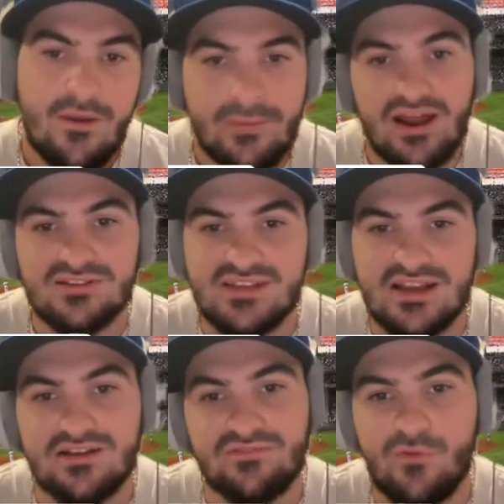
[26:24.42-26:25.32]
But I'll take
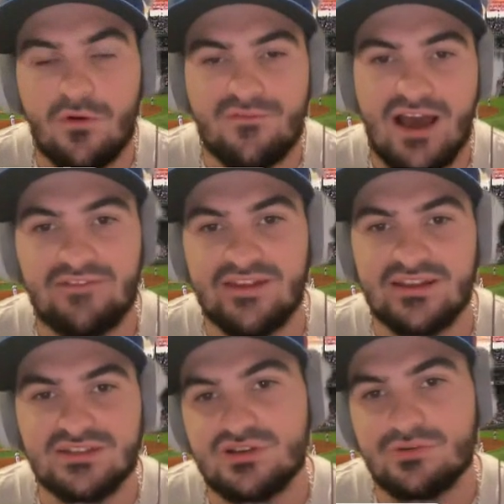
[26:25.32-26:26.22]
a 4 or 5
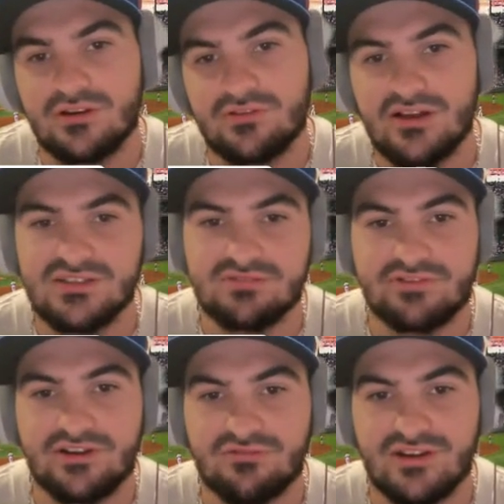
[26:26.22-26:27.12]
innings, 2 earned runs,
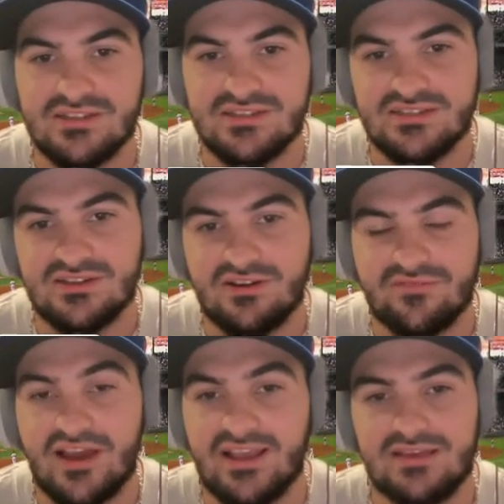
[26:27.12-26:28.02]
3 earned runs to start if
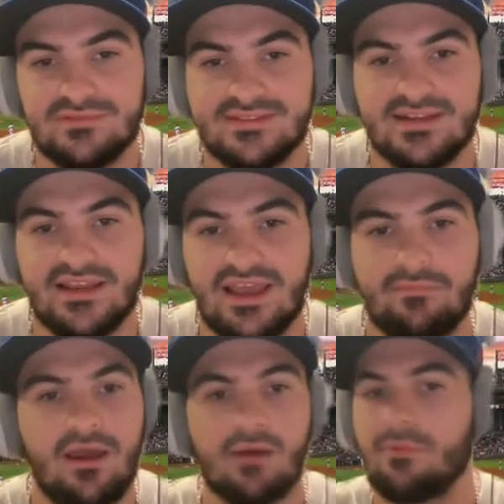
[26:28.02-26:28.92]
that keeps us in a game.
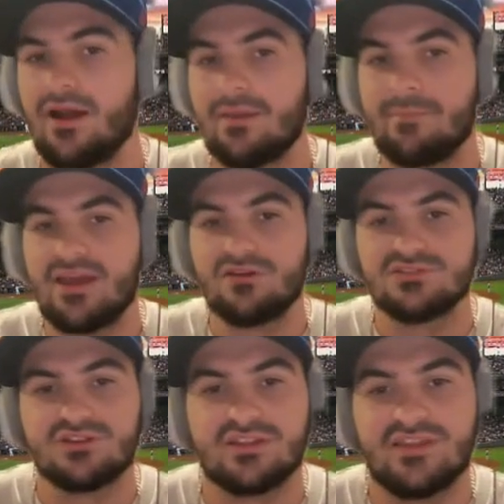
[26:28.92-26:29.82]
Brian Bello's
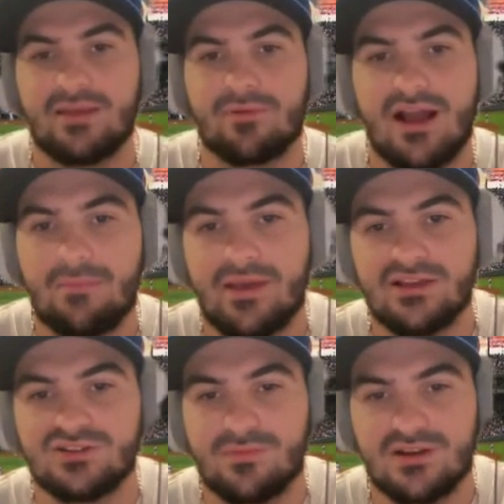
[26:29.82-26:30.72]
looking like prime
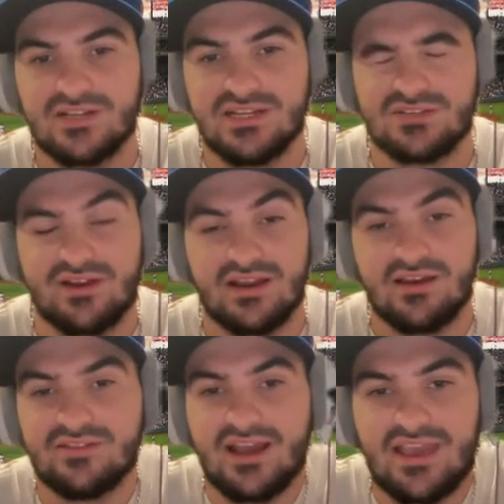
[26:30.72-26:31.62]
Pedro Martinez right
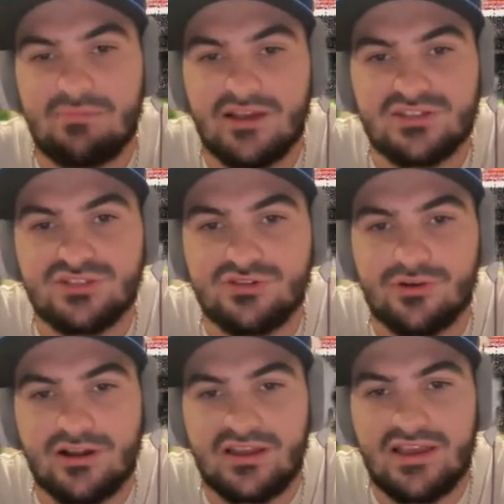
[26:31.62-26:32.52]
now. That game against New
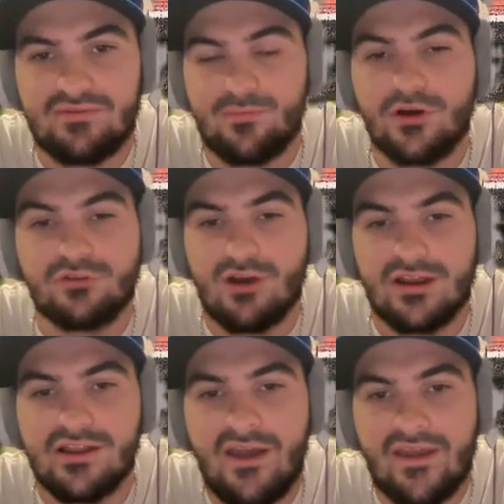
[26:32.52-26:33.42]
York, he gave up 1 run.
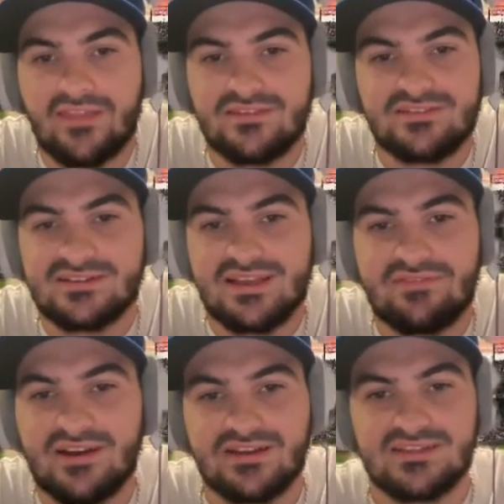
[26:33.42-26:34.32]
And 6-7
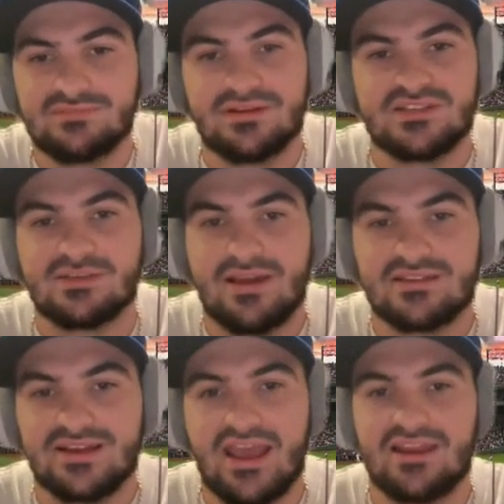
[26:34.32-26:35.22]
innings, he pitched
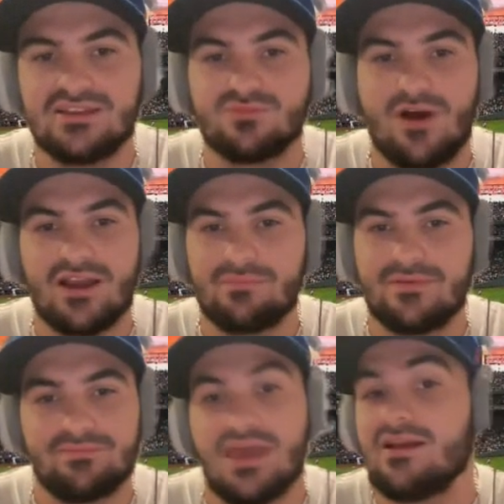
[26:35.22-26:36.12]
amazing, and his windup,
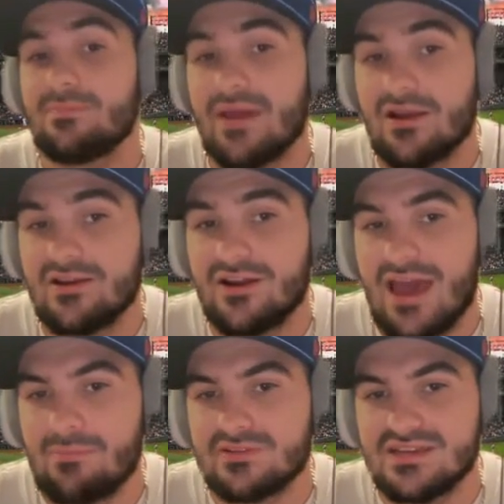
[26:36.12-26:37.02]
they compared it on
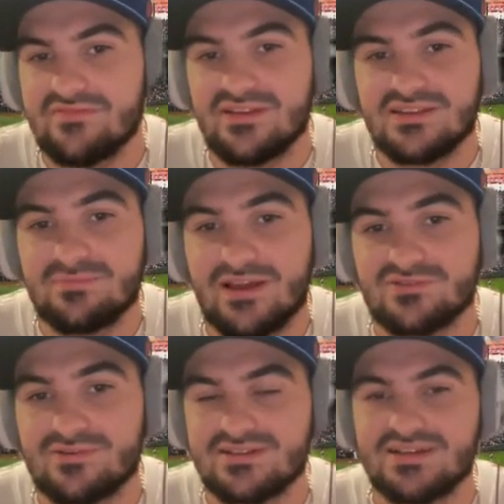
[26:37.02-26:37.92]
Apple TV to
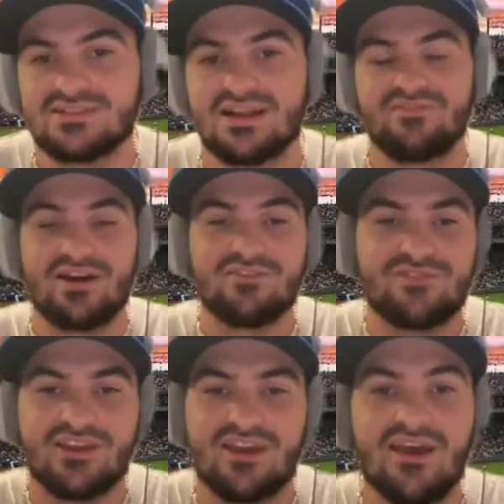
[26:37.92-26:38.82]
Pedro Martinez, and I found it
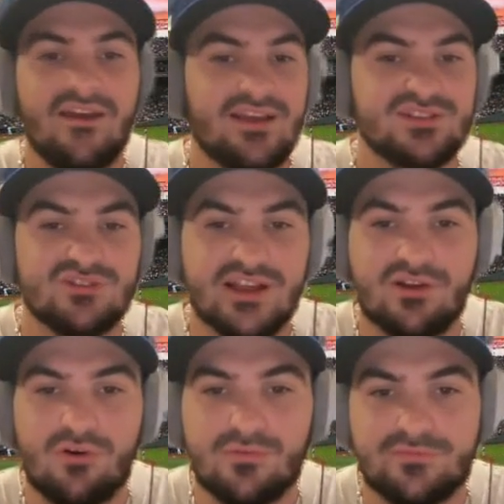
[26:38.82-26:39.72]
funny, because you look at
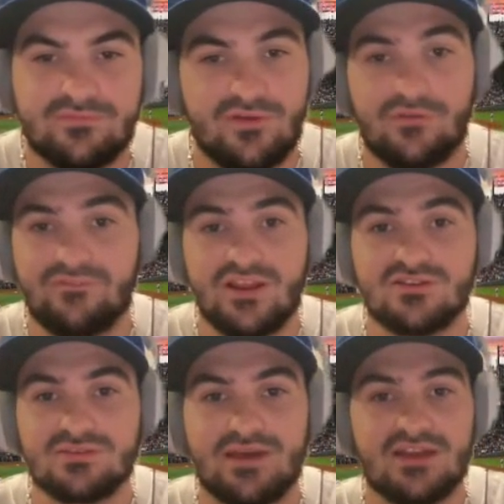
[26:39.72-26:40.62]
old
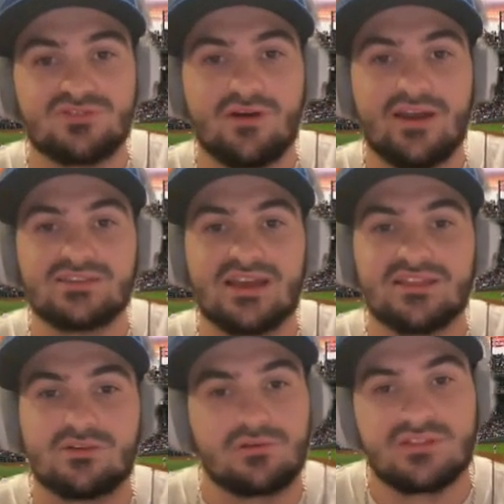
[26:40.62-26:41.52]
videos of Pedro, and it's
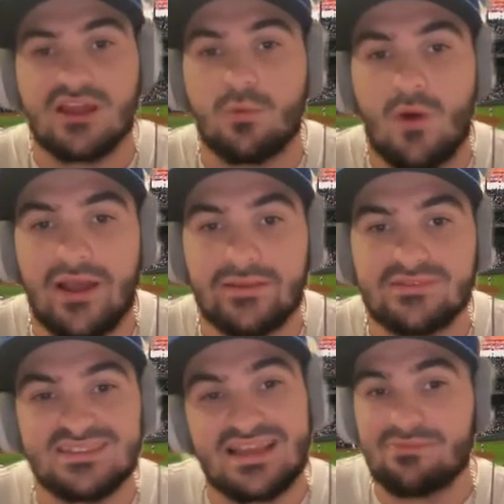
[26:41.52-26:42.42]
like their windup
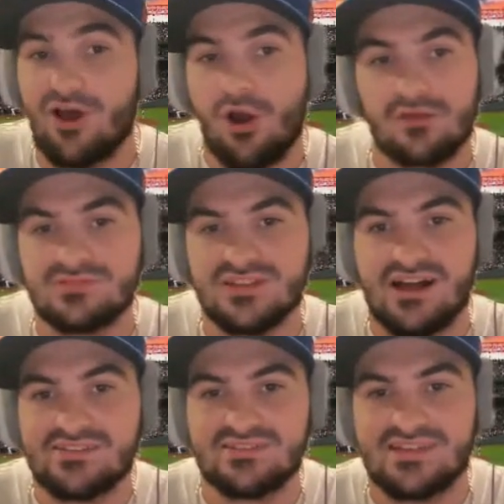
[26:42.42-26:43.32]
the same, the arm
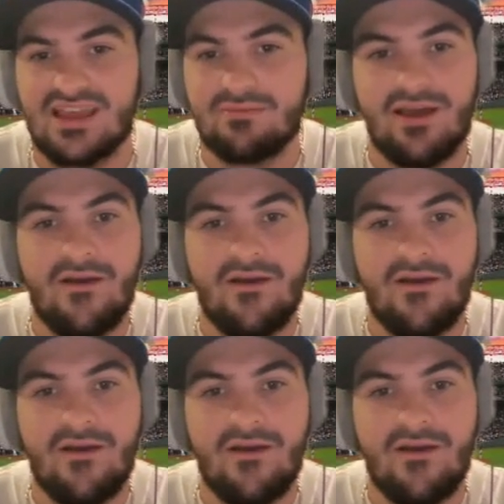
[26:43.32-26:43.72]
slot's the same.